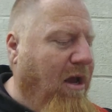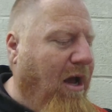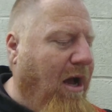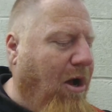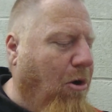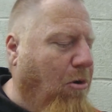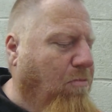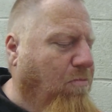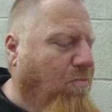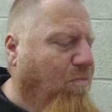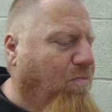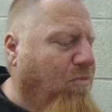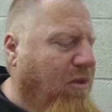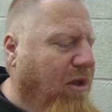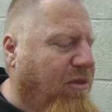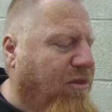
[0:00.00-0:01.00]
Uh,
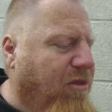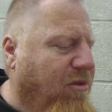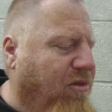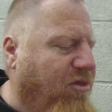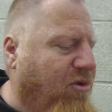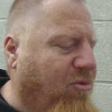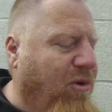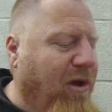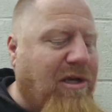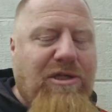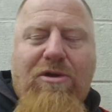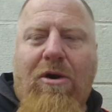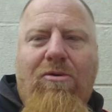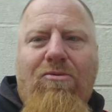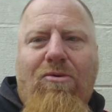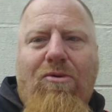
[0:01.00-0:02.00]
the, th the quick
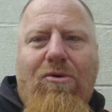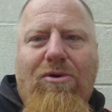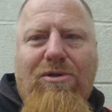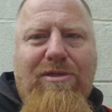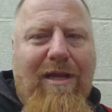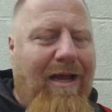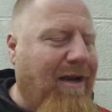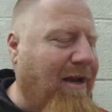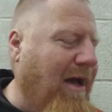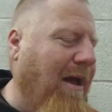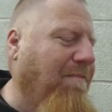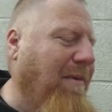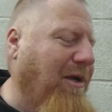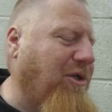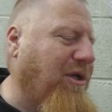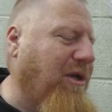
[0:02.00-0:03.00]
start rules that I
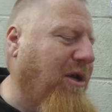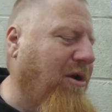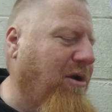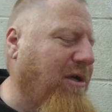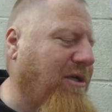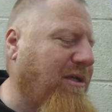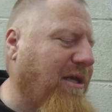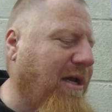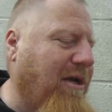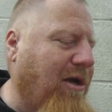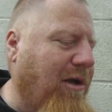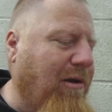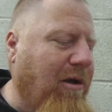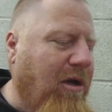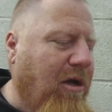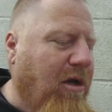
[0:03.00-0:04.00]
mentioned here is that
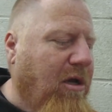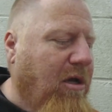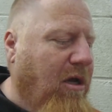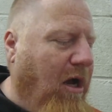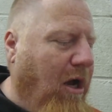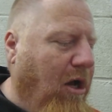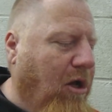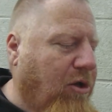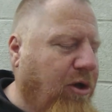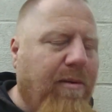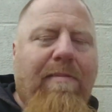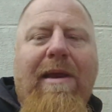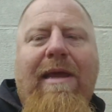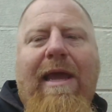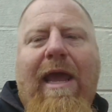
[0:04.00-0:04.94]
uh, uh, Goodman